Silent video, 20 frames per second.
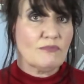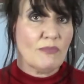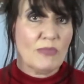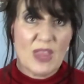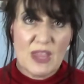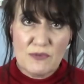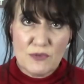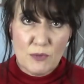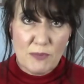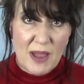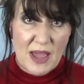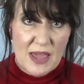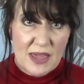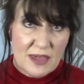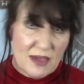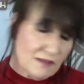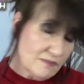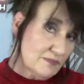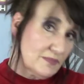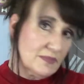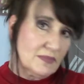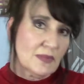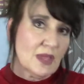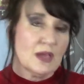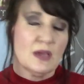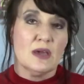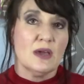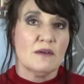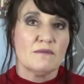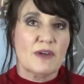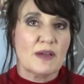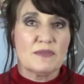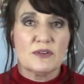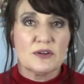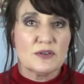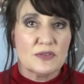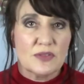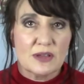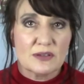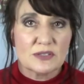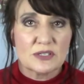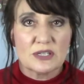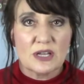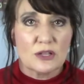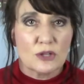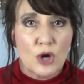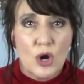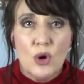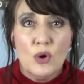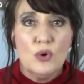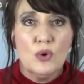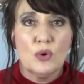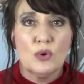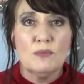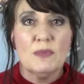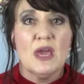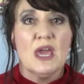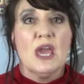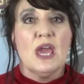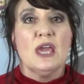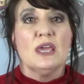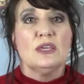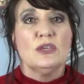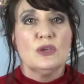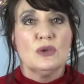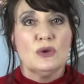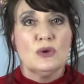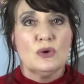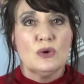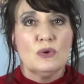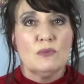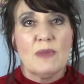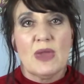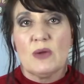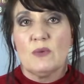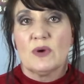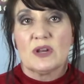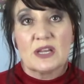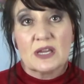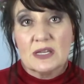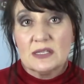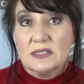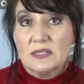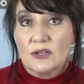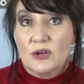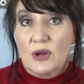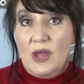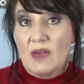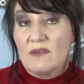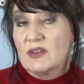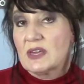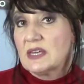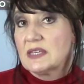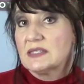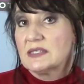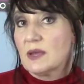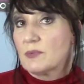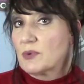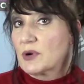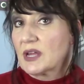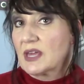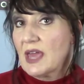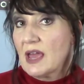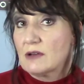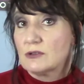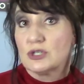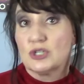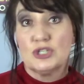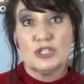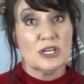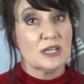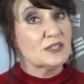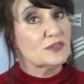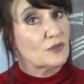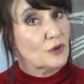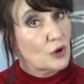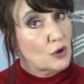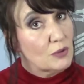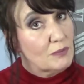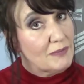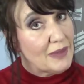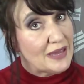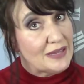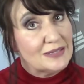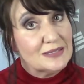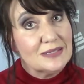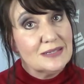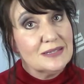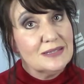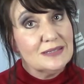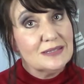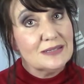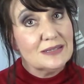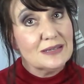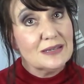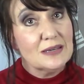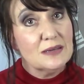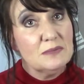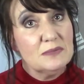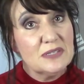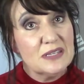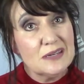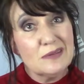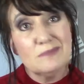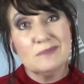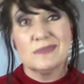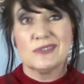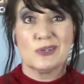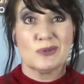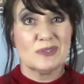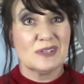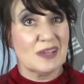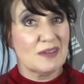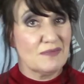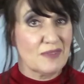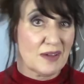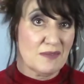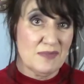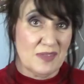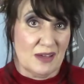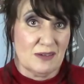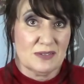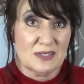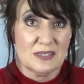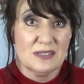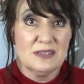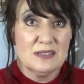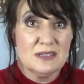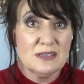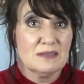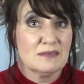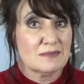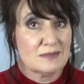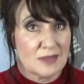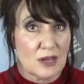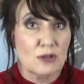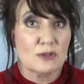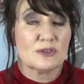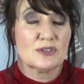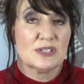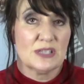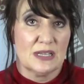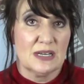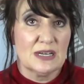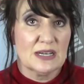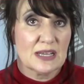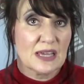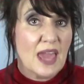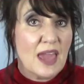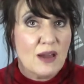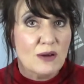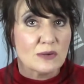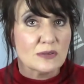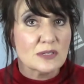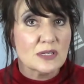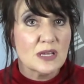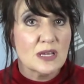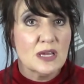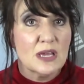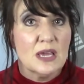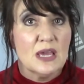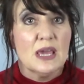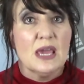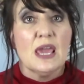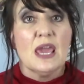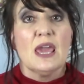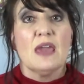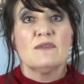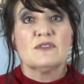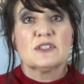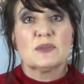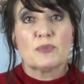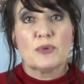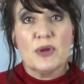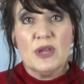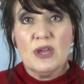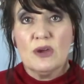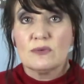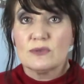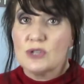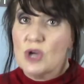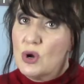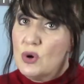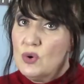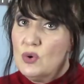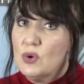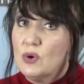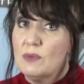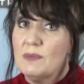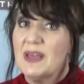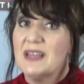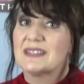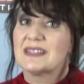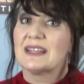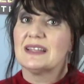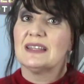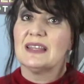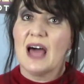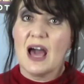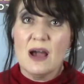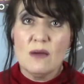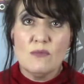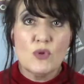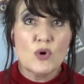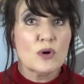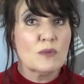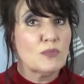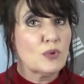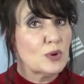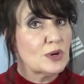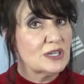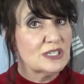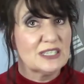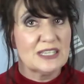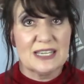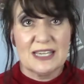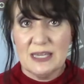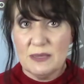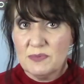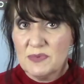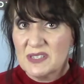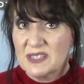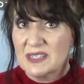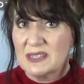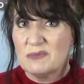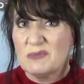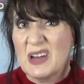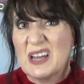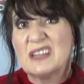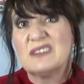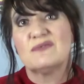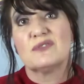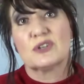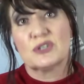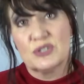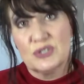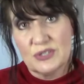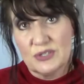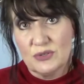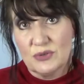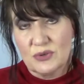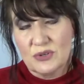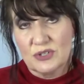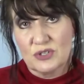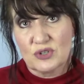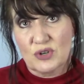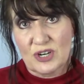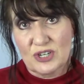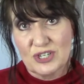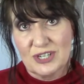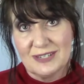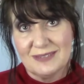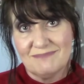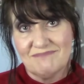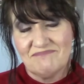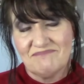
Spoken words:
if you're buying a $500,000 home, you may want to consider having a separate account just for home maintenance that comes up. So say $5,000 in an account. If it's a pre-owned home, it's a lot more important to keep this in mind versus new construction.